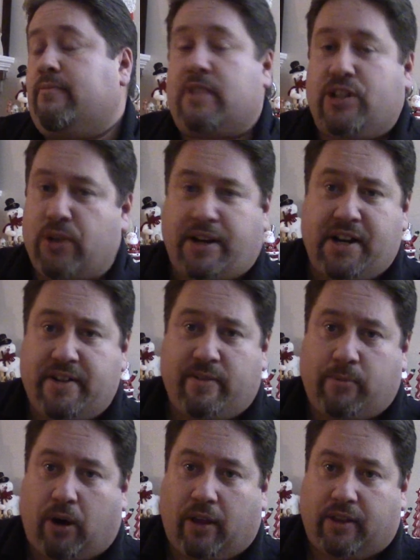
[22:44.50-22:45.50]
So I didn't
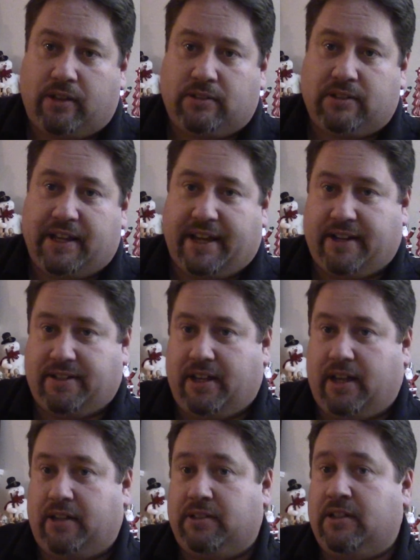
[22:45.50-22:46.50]
even bother. And
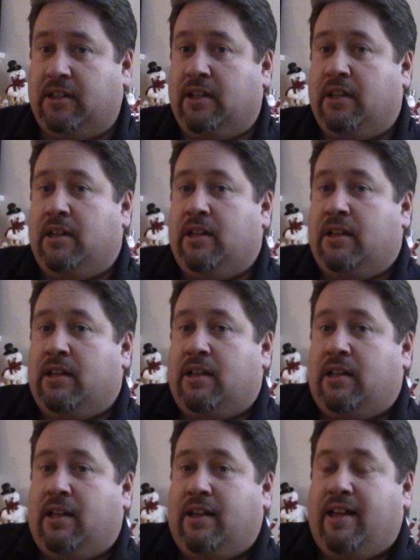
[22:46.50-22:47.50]

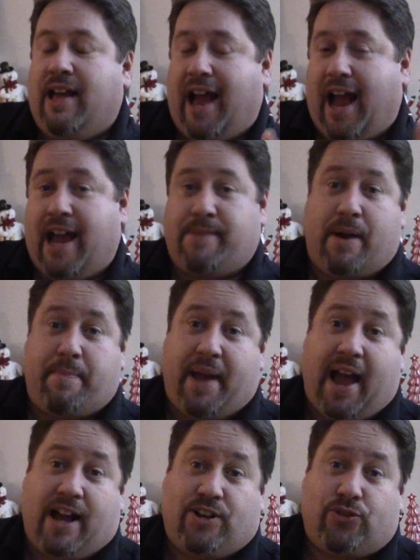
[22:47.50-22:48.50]
I had my
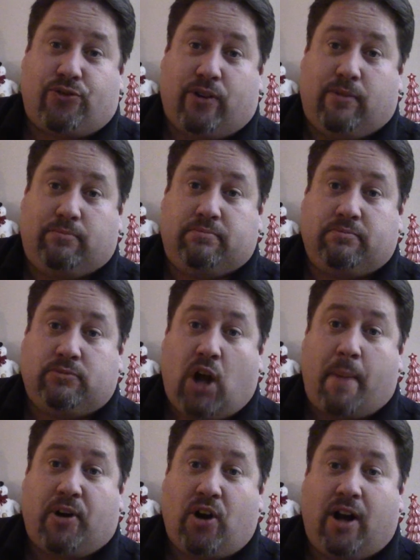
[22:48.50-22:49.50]
badge from
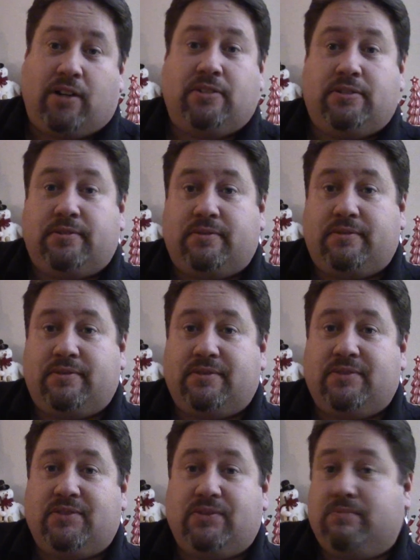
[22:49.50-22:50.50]
Comic-Con,
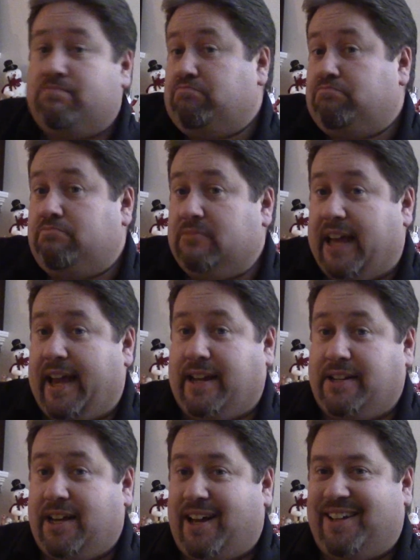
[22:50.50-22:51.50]

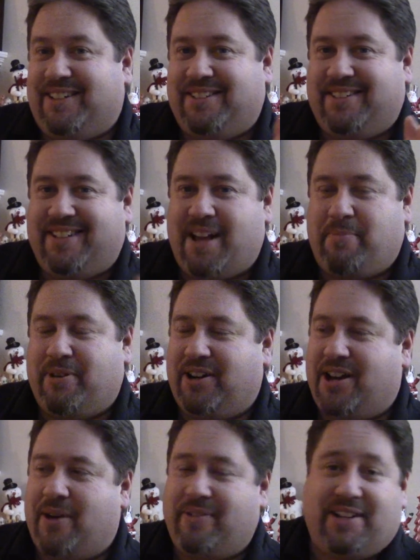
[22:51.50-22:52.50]
and I put
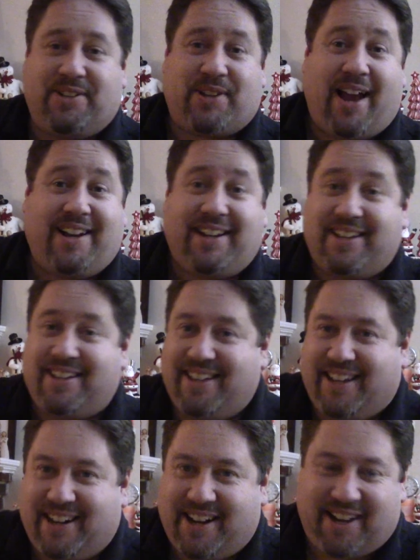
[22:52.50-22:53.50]
it out and he signed it.
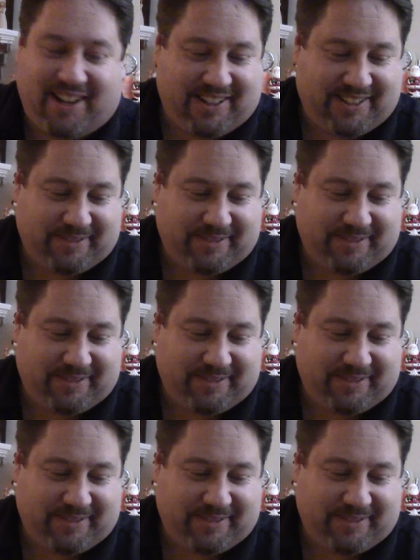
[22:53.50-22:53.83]
And,